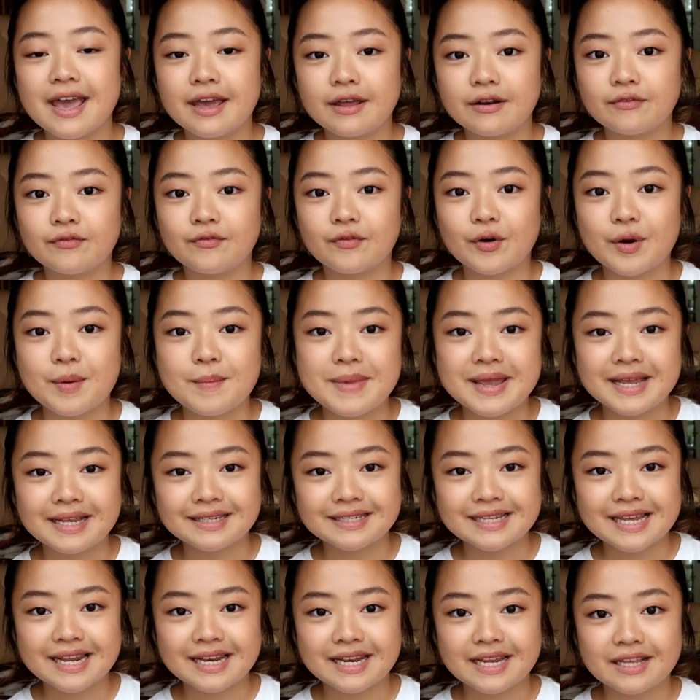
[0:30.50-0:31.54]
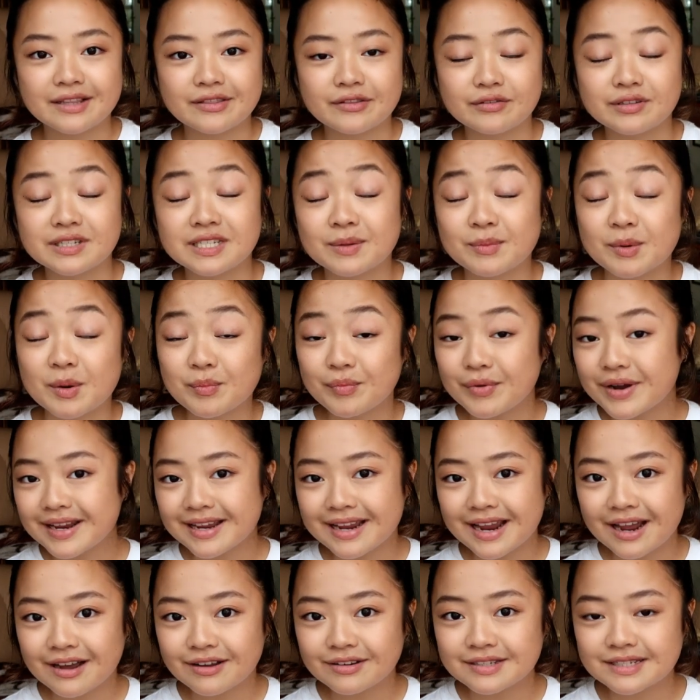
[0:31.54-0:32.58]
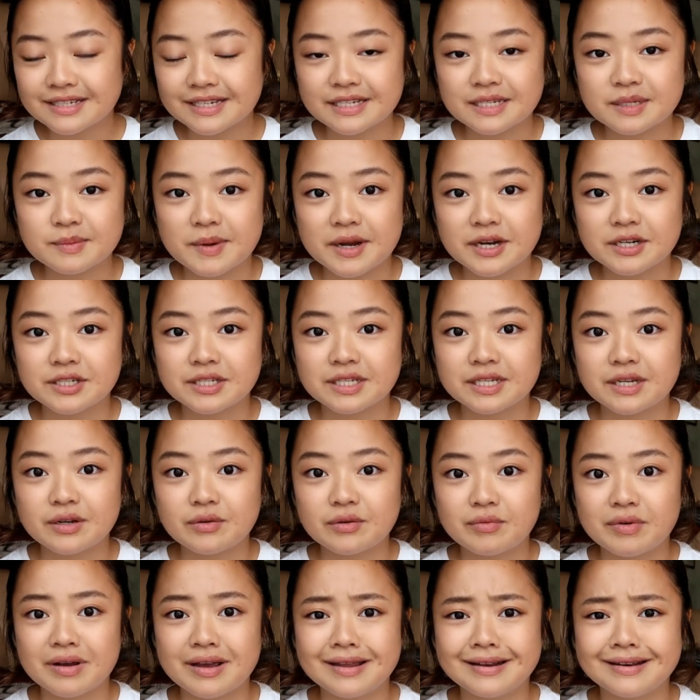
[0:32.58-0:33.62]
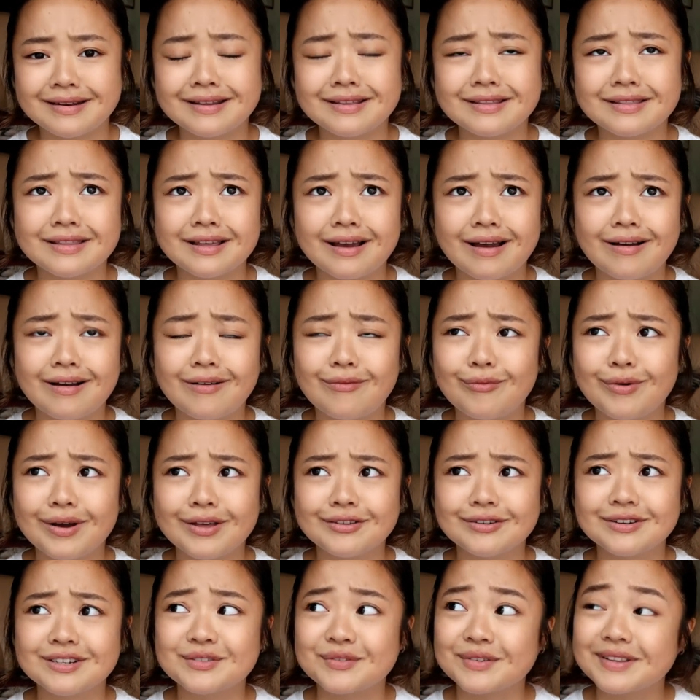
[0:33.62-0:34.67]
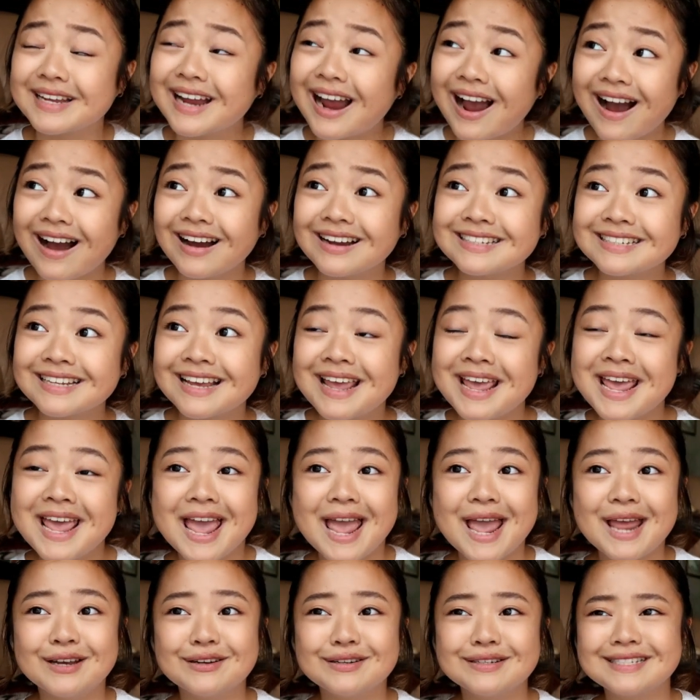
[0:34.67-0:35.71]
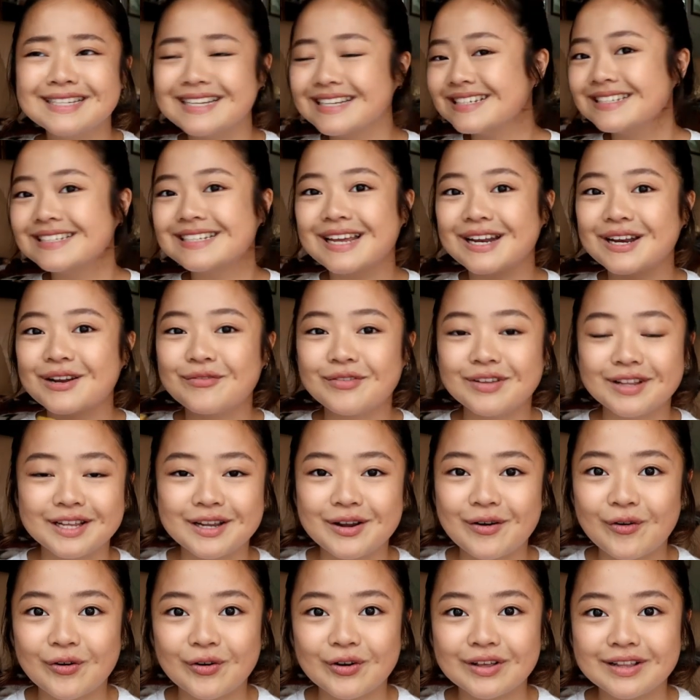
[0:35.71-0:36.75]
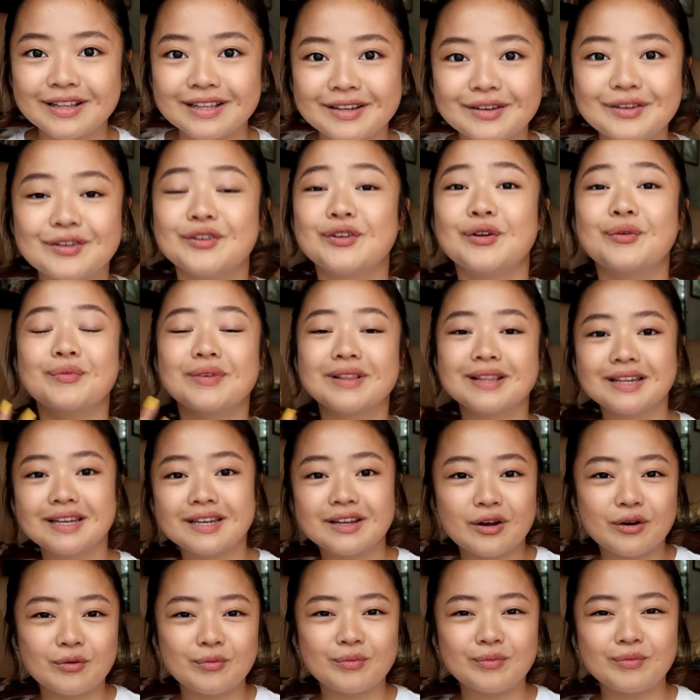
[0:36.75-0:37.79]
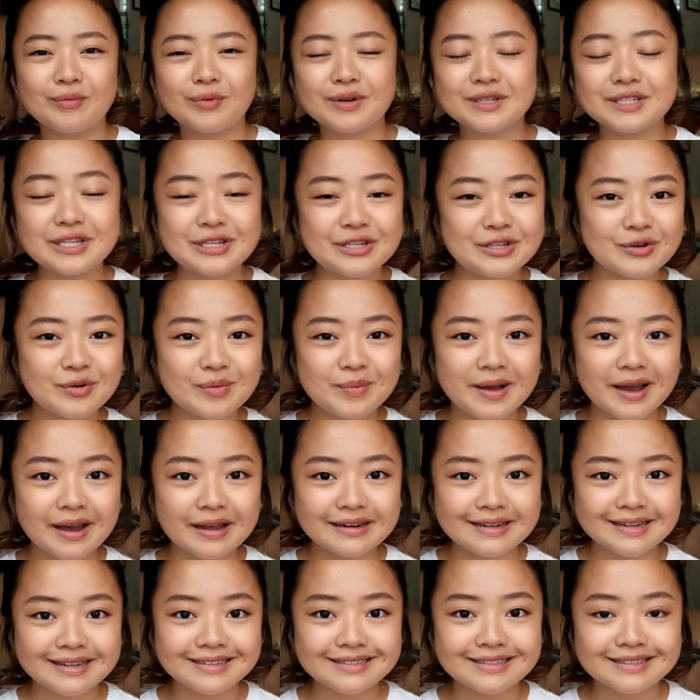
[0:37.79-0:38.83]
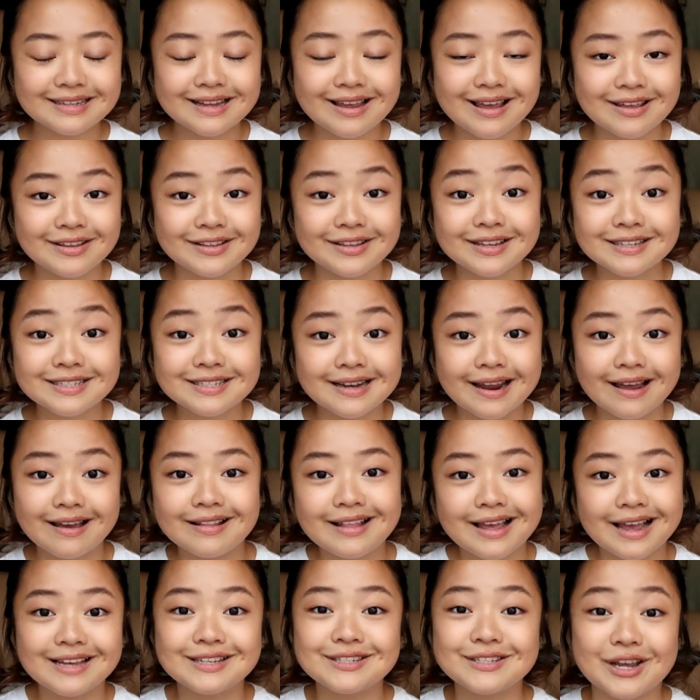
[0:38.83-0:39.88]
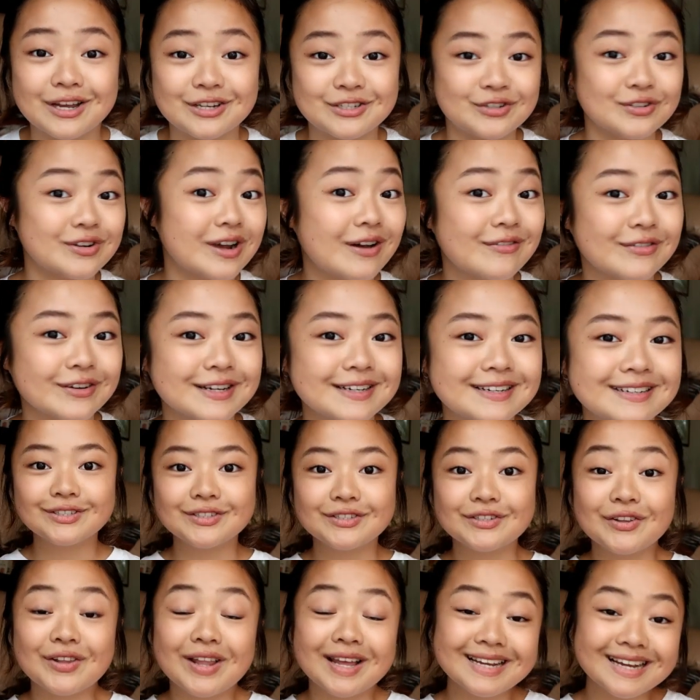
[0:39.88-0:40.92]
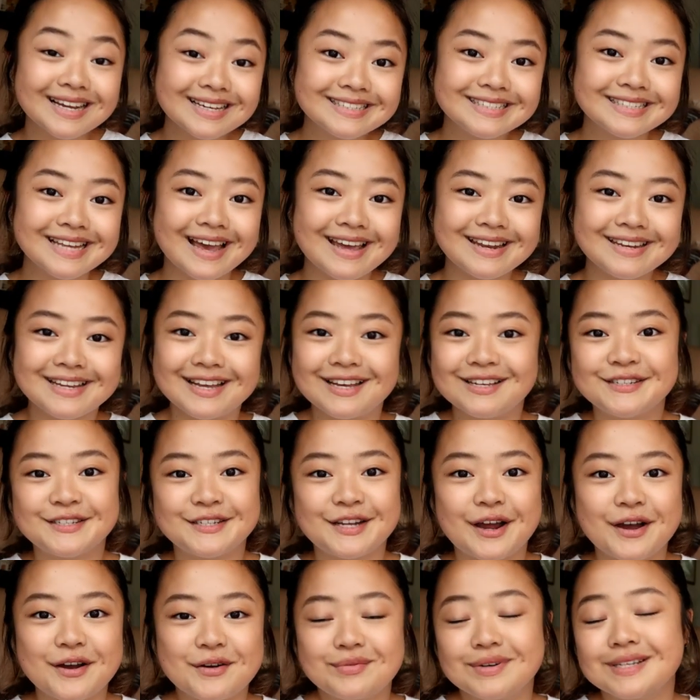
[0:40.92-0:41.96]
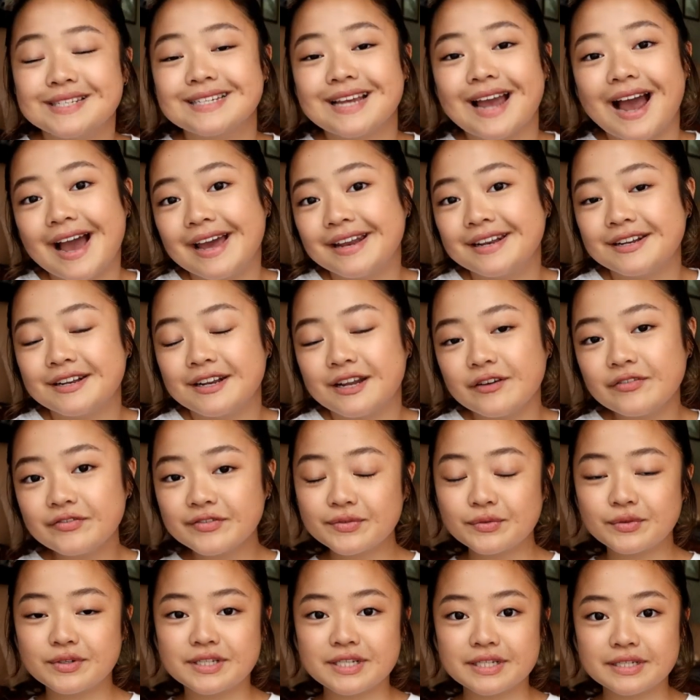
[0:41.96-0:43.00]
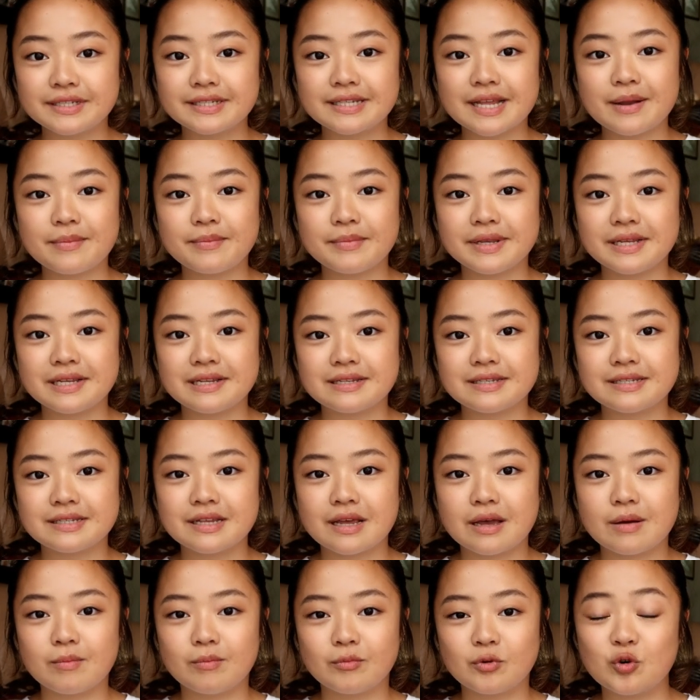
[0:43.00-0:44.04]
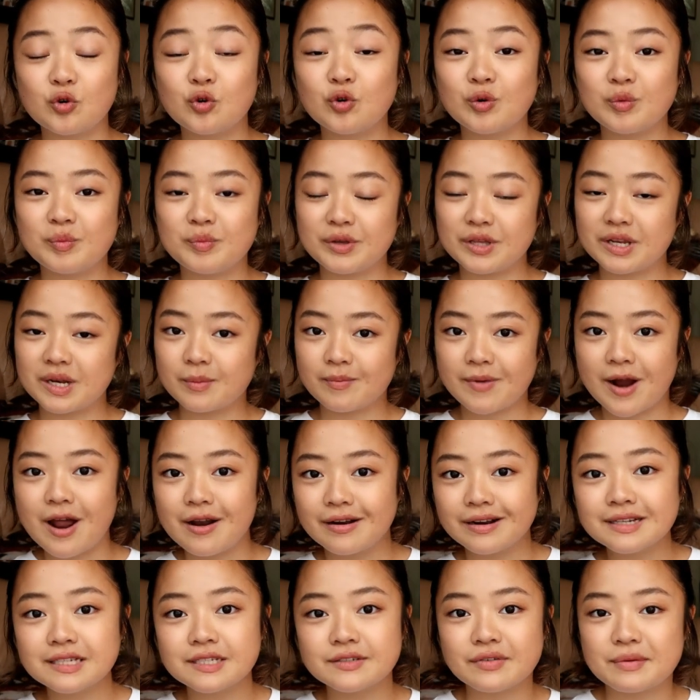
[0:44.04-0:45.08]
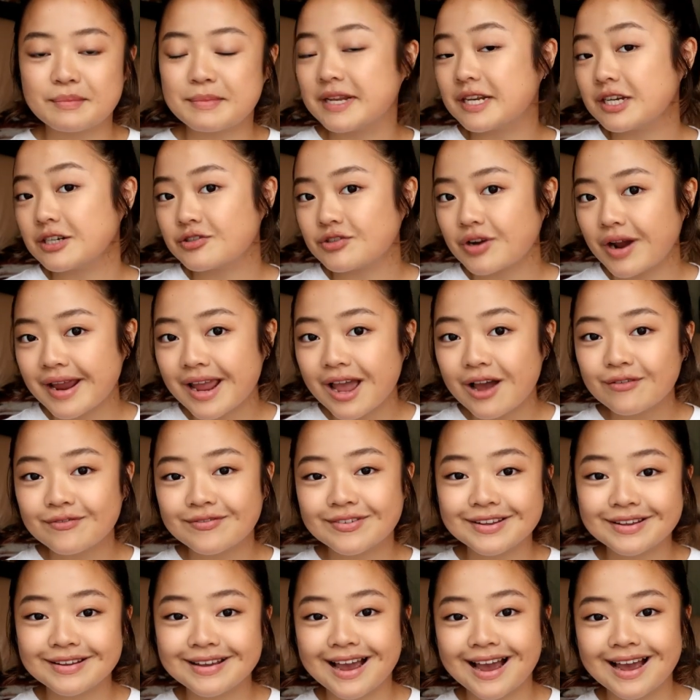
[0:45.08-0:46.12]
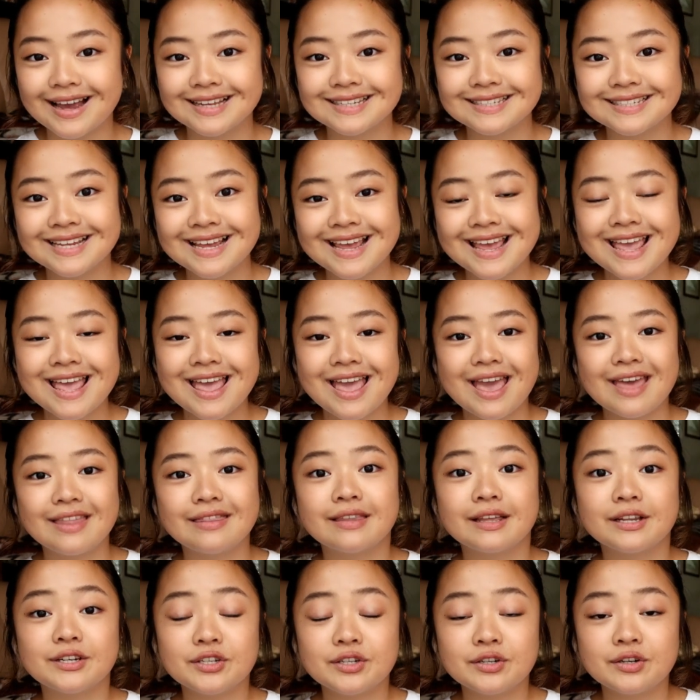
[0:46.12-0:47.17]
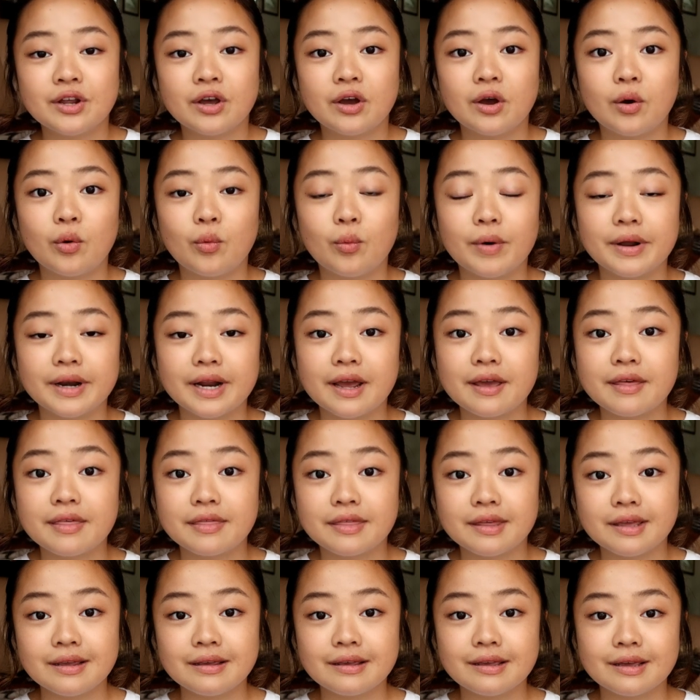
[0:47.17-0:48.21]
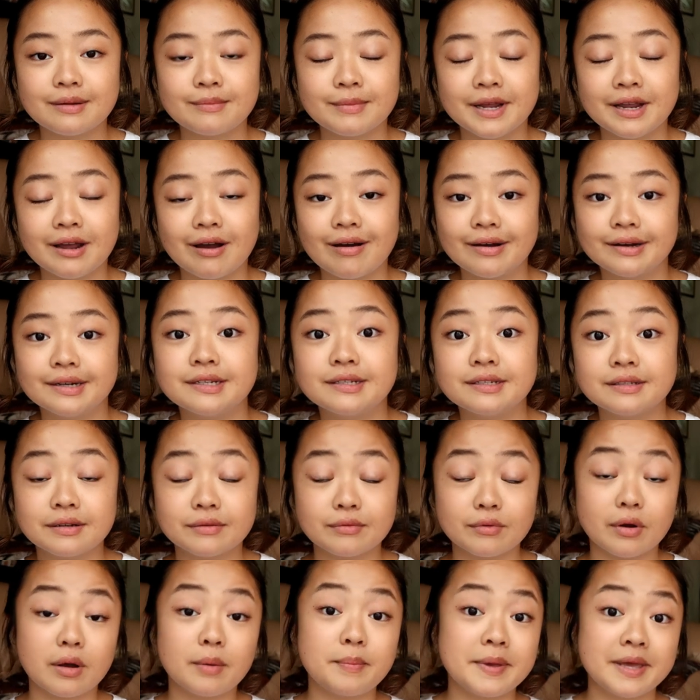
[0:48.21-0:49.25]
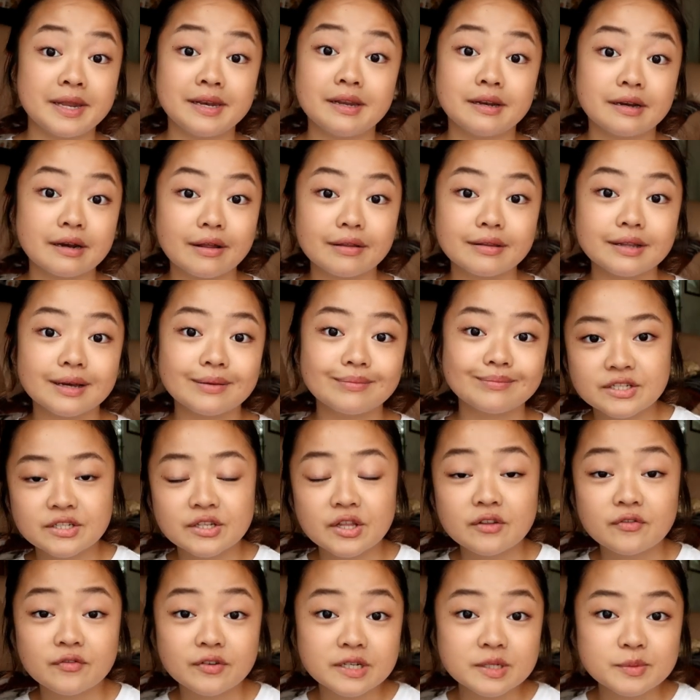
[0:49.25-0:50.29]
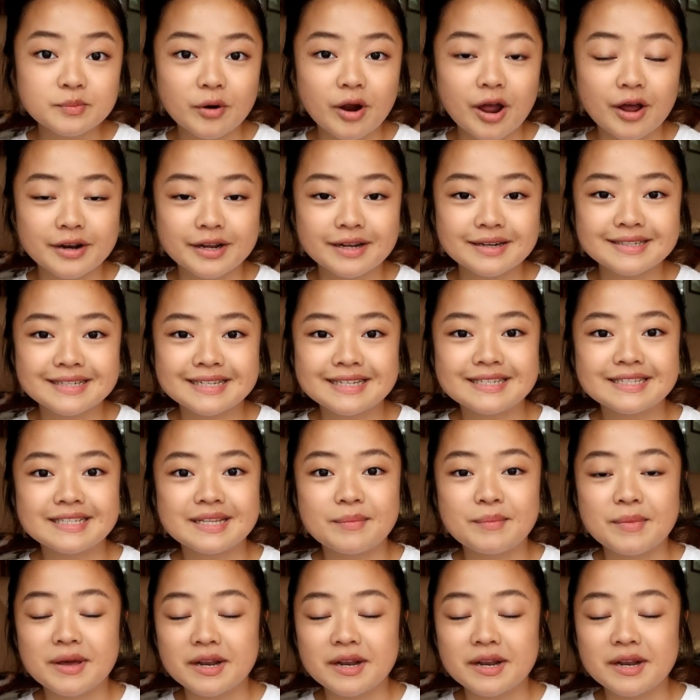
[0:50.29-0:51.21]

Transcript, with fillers: and for maintaining those summer breakouts, especially when the weather is really hot and your skin's getting really oily and you don't really know what to do about it, YesStyle has got you covered. So like I said, YesStyle was kind enough to send me some cool beauty products for me to try out for you guys and let you know what I think and my honest opinion on them. So the first product is the